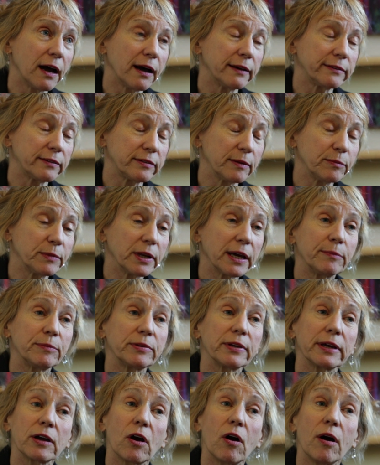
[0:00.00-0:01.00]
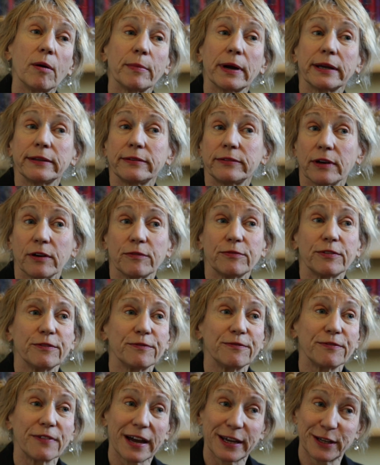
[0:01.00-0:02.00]
sometimes I call myself a
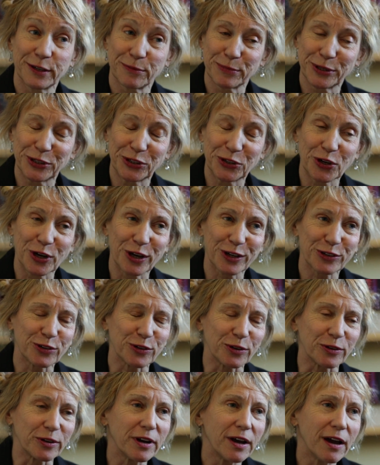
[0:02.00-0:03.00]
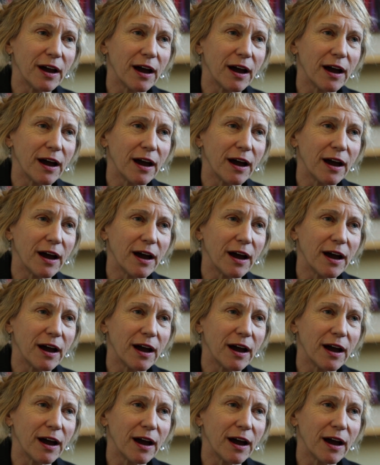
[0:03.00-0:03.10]
vitamin doctor.